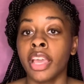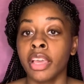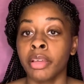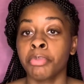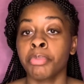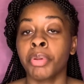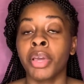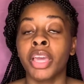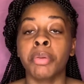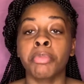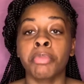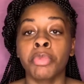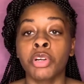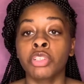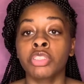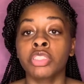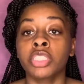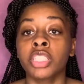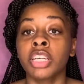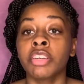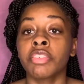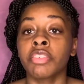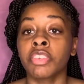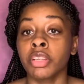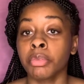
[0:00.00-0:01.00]
pay most
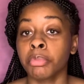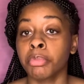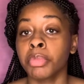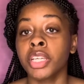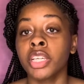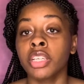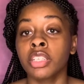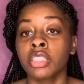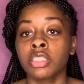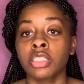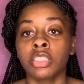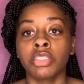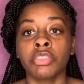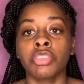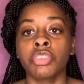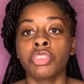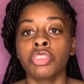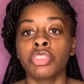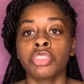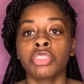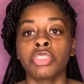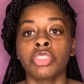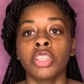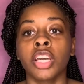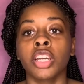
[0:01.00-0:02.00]
of it in bills, of
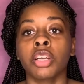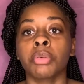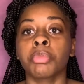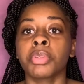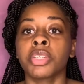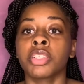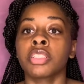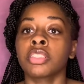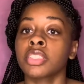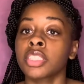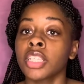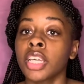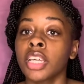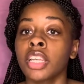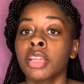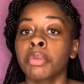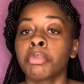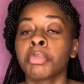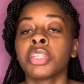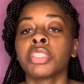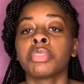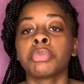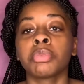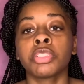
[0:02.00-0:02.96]
course you're not gonna be able to save that much,